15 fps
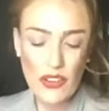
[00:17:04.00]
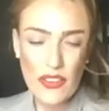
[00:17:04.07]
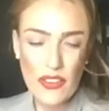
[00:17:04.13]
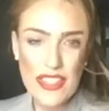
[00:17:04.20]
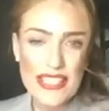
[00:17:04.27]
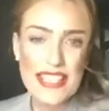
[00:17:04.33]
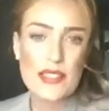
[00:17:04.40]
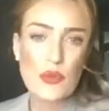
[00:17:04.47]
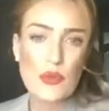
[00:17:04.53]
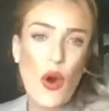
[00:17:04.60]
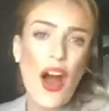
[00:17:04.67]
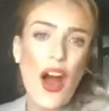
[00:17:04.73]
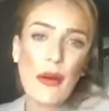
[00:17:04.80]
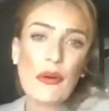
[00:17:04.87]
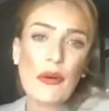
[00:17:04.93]
this is
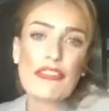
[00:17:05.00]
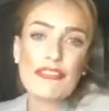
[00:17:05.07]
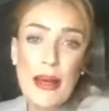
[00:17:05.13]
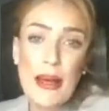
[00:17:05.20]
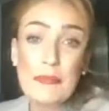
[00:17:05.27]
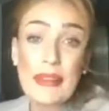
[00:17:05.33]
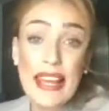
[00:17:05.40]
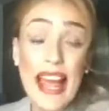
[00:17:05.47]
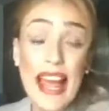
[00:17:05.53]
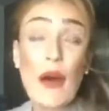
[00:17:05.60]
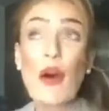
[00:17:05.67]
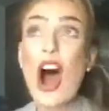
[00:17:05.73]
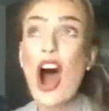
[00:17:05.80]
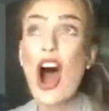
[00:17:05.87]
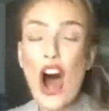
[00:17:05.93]
what our family,
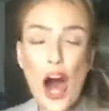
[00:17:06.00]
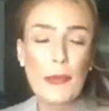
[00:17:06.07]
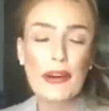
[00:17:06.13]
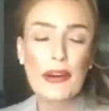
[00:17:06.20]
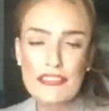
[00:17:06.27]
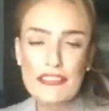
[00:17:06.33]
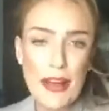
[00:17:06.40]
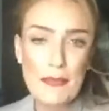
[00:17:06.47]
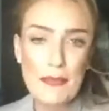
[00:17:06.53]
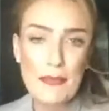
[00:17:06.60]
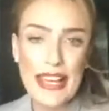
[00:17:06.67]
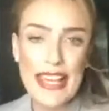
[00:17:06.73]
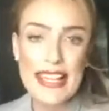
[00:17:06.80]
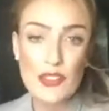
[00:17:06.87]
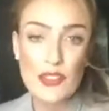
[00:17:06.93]
our Arbonne
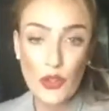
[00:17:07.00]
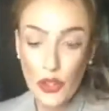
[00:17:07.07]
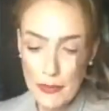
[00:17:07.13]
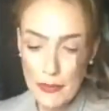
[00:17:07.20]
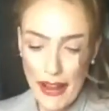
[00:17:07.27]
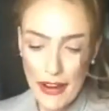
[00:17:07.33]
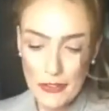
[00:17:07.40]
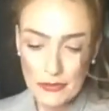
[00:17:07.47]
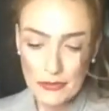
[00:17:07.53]
family is all about.